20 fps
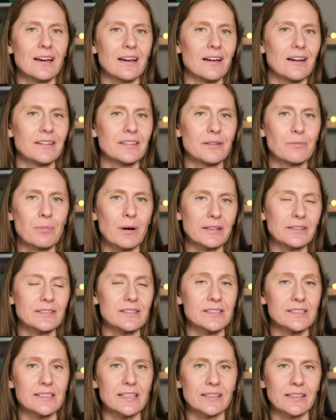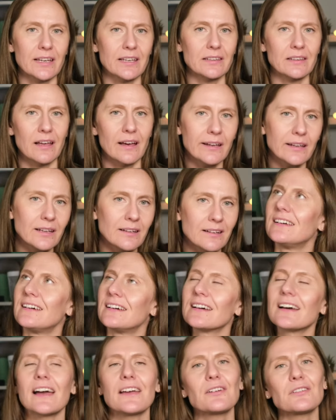the buttons that I like.
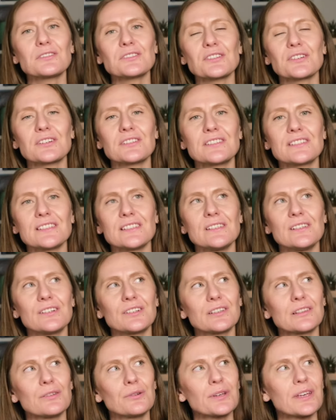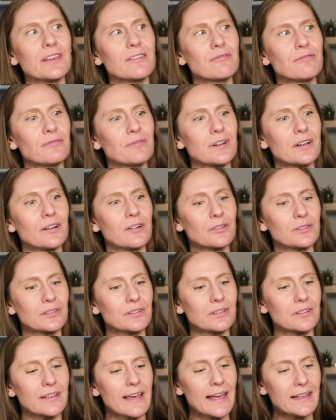I also considered looking
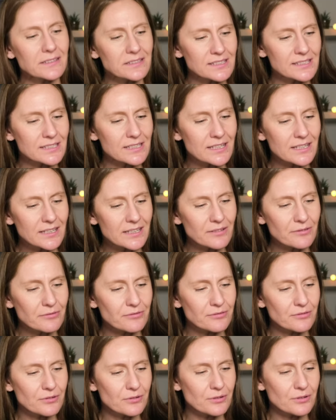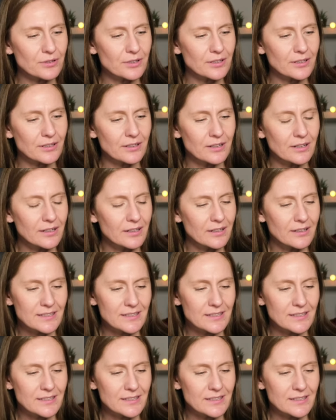on Etsy for